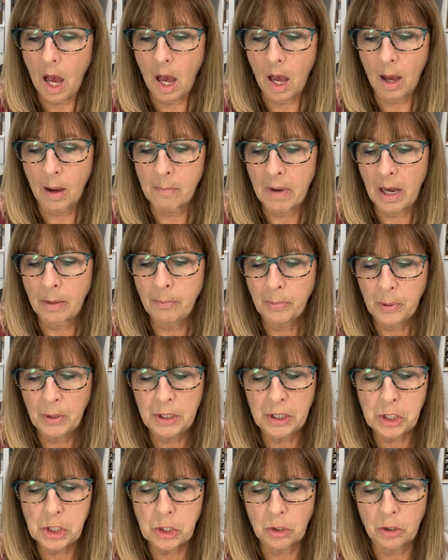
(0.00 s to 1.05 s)
I'm
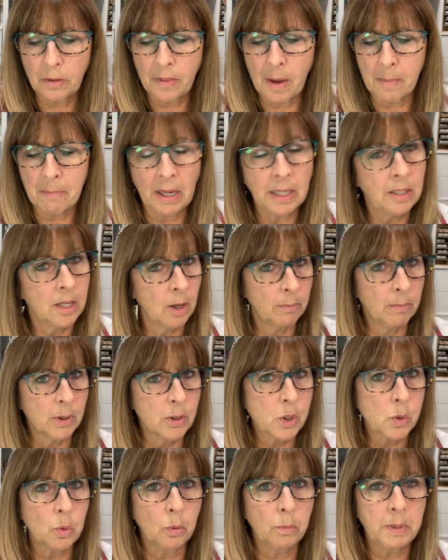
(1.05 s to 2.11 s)
pretty sure that my
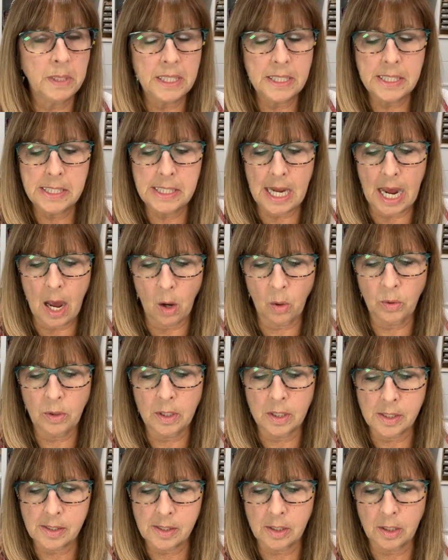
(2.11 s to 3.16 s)
numbers will be
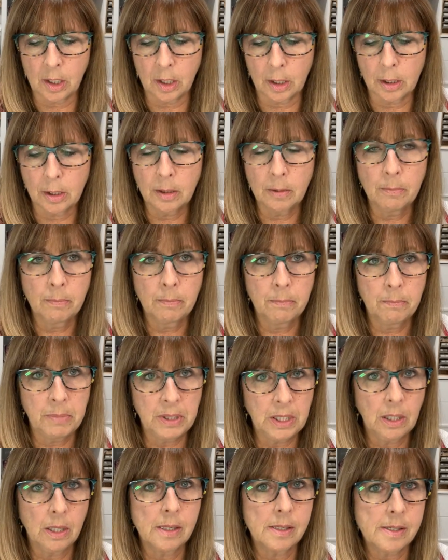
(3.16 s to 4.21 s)
down this year
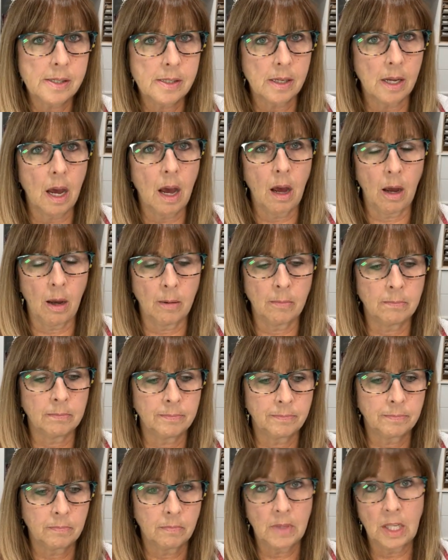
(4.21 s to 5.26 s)
because
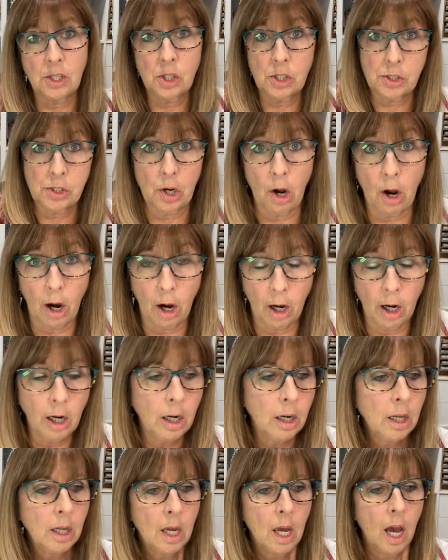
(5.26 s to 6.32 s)
they just
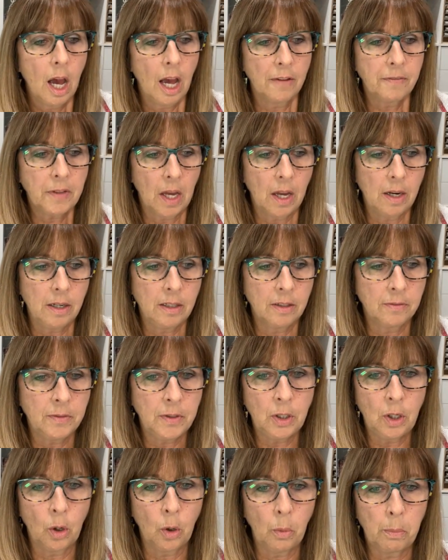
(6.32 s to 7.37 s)
are. I've kind
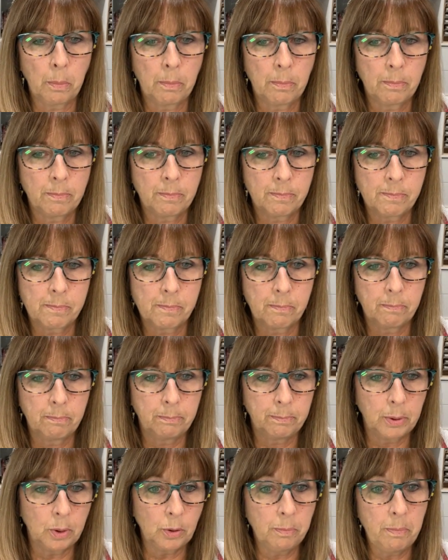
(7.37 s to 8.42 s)
of, you know,
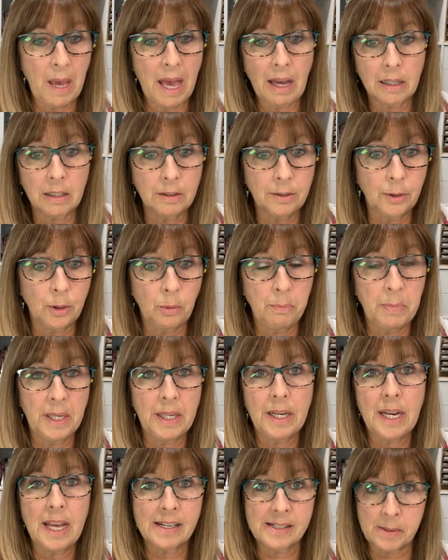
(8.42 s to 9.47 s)
pulled back a little
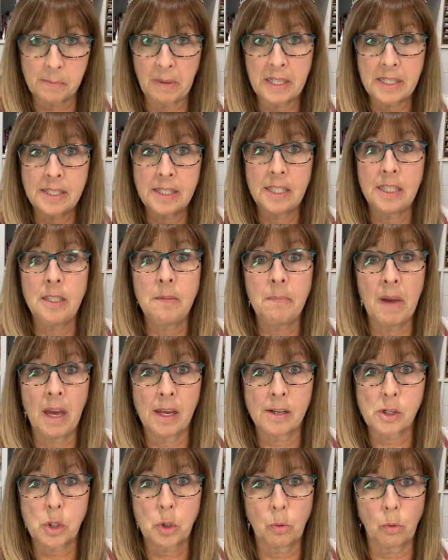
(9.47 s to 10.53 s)
bit as my team
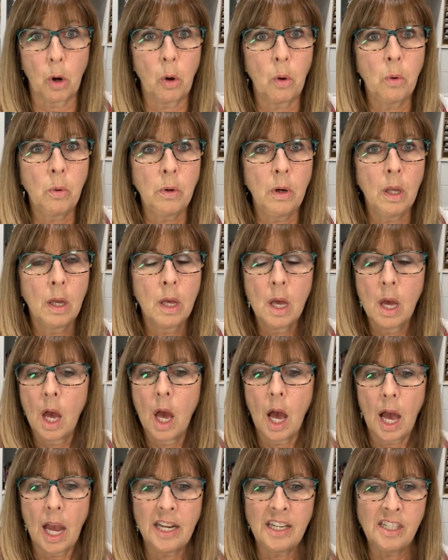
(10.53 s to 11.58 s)
has grown.
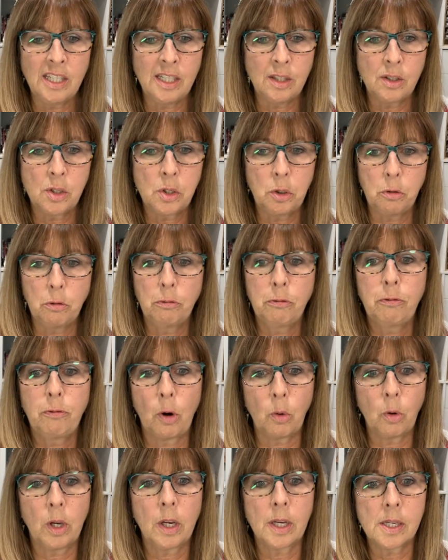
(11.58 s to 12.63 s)
I need to
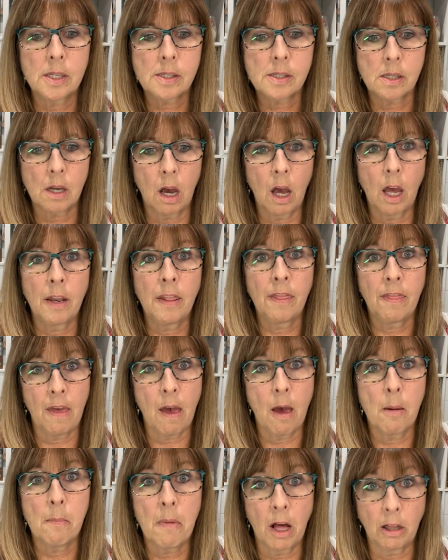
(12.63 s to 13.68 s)
focus on
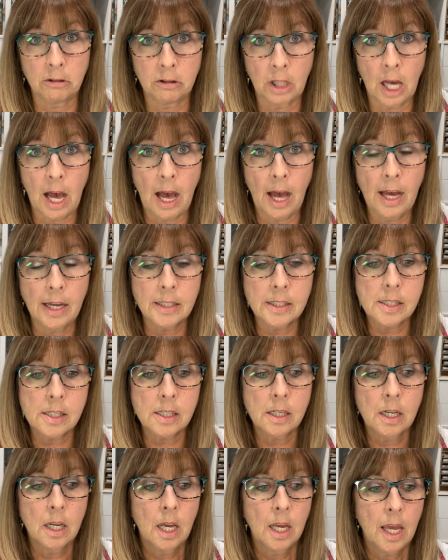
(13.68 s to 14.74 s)
them a
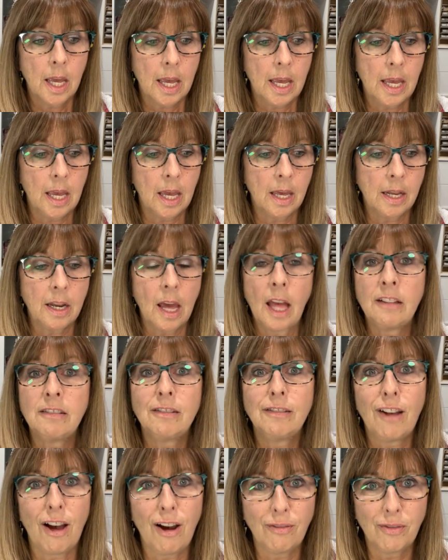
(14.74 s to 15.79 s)
lot. And I
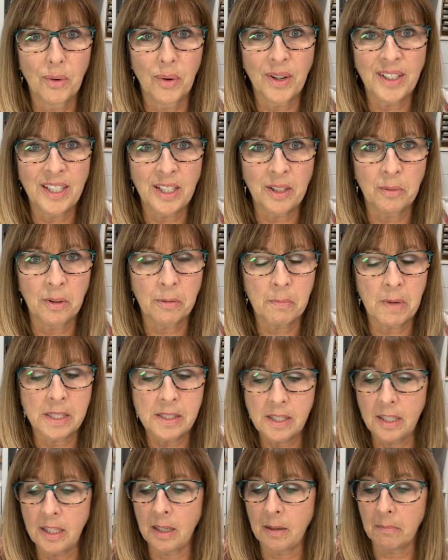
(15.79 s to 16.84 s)
love working with my
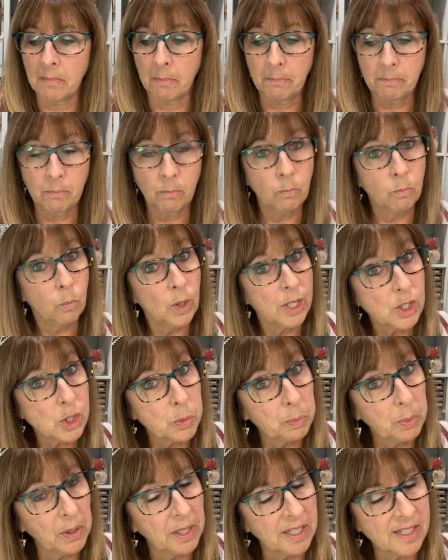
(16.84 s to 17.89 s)
team,
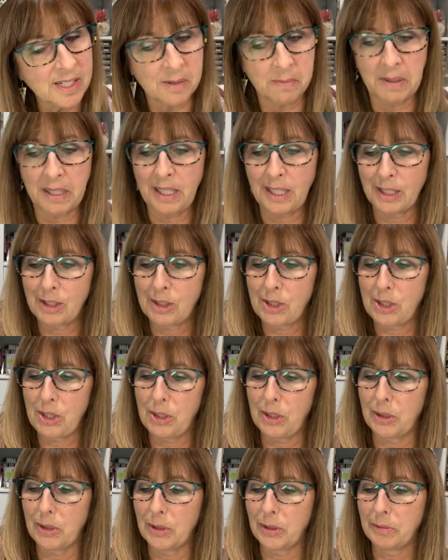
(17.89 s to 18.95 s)
which brings me
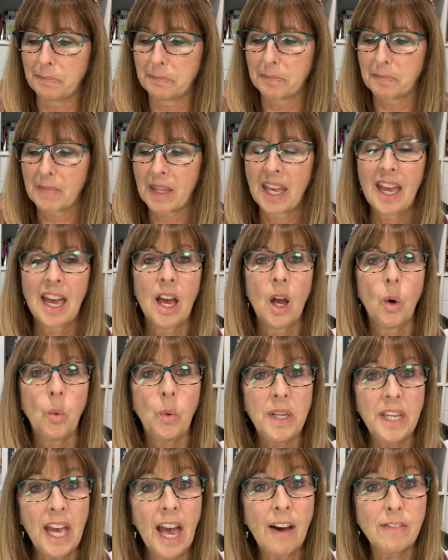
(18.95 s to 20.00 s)
to,
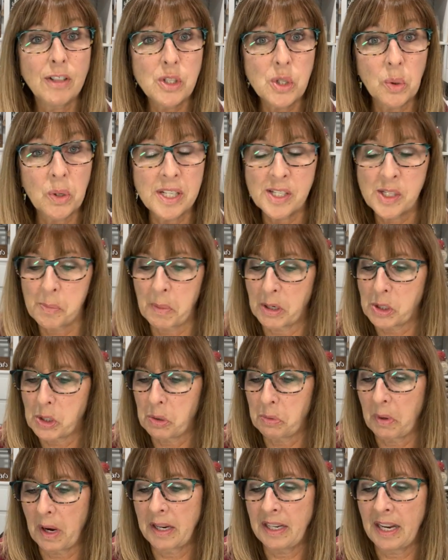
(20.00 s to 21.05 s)
we have a join
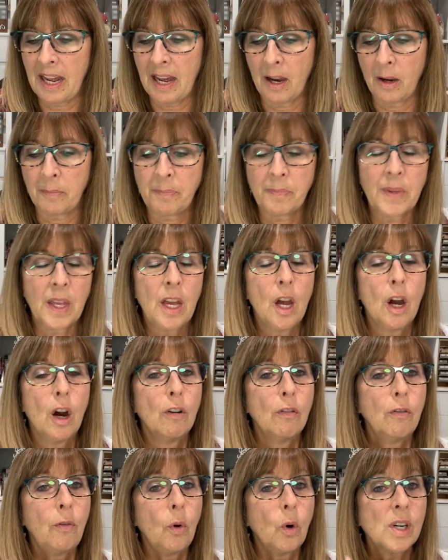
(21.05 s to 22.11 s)
special right now.
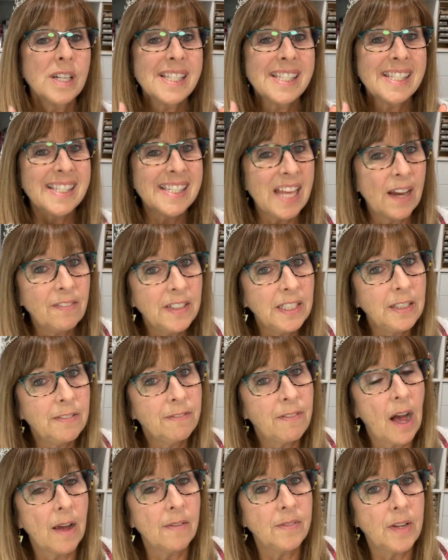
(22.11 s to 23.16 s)
For
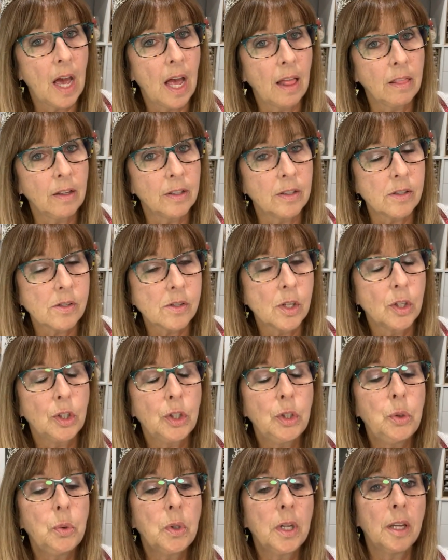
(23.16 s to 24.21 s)
$75,
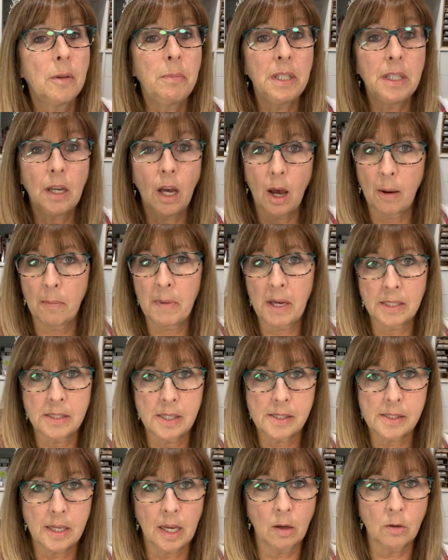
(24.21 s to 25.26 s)
you can become a
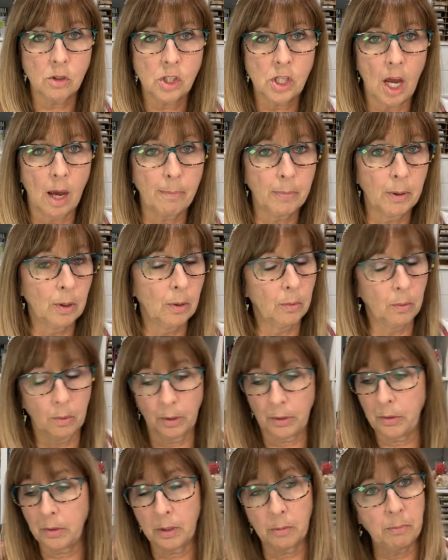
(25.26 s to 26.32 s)
discount shopper
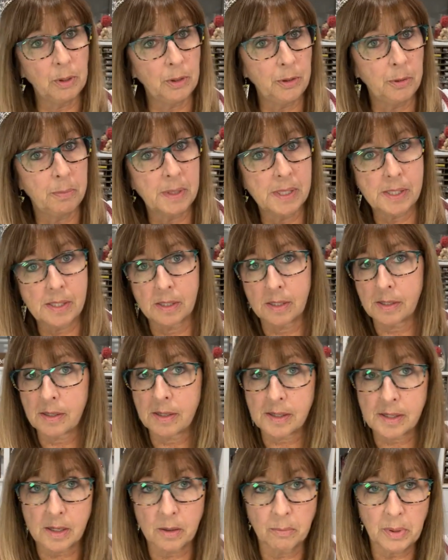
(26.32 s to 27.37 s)
or you can build a
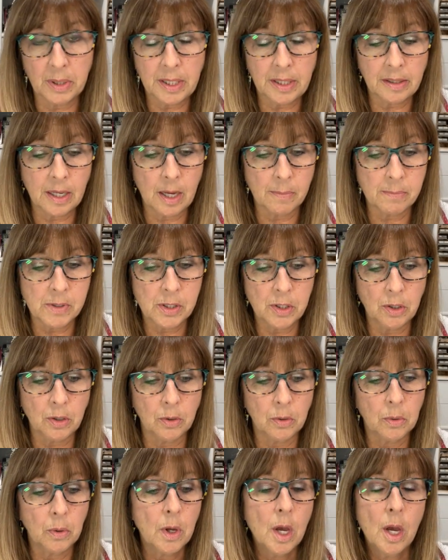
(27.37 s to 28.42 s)
business. It's completely up to
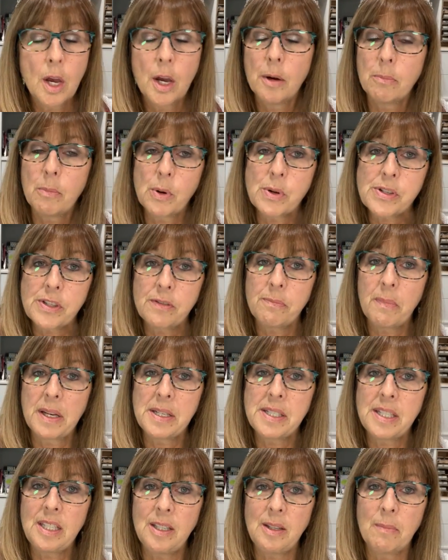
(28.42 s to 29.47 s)
you. Most of
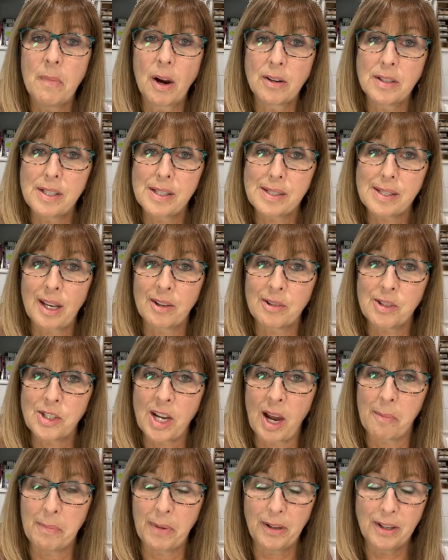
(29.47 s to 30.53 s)
my team are discount
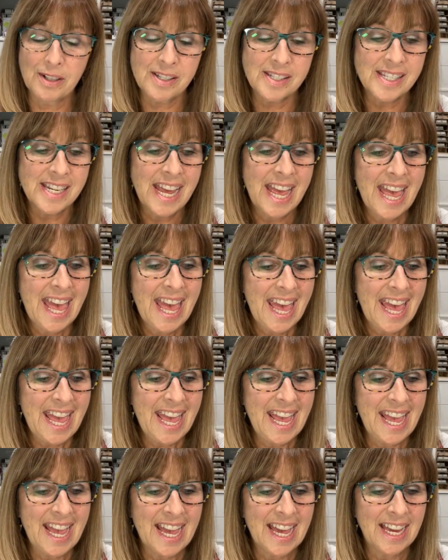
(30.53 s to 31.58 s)
shoppers,
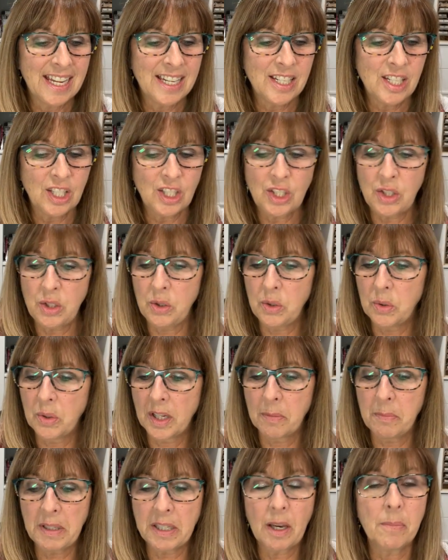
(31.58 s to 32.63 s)
and you
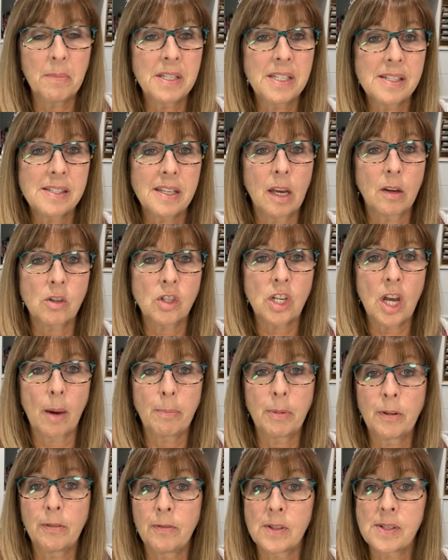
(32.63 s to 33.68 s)
can become a discount
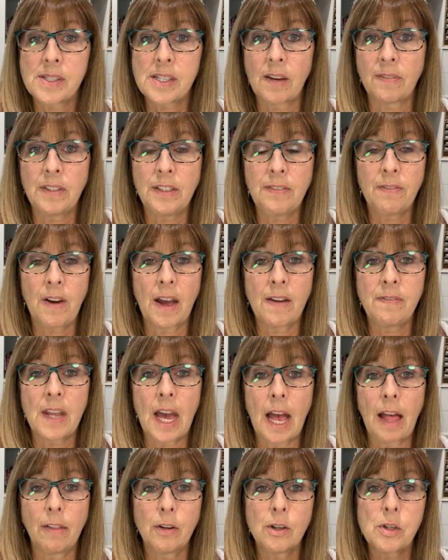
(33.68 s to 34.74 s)
shopper for
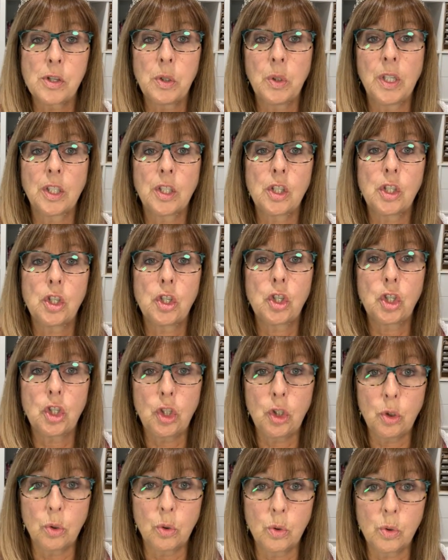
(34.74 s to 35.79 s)
$75. You get to
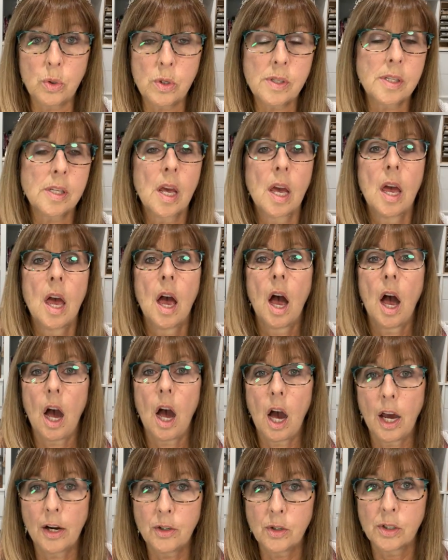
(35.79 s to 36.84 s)
choose
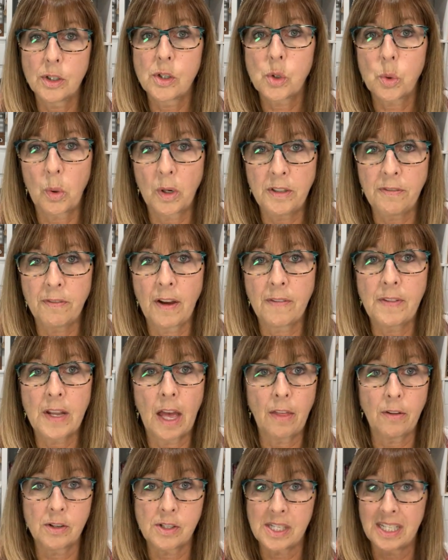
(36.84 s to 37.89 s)

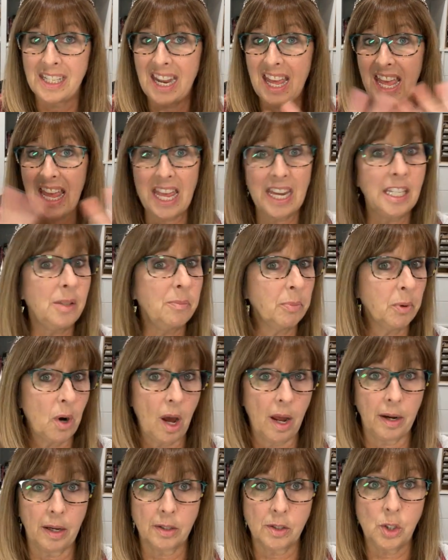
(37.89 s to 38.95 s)
$125 in any
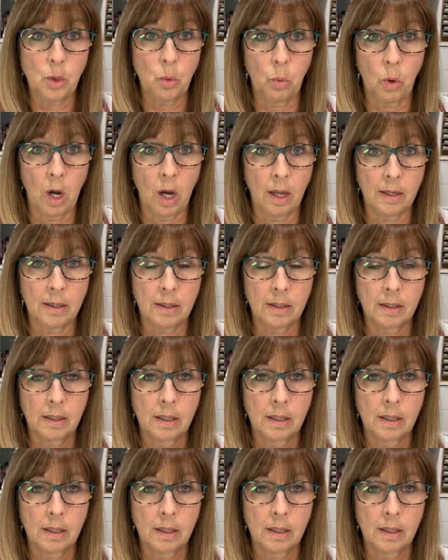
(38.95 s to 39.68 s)
product you want.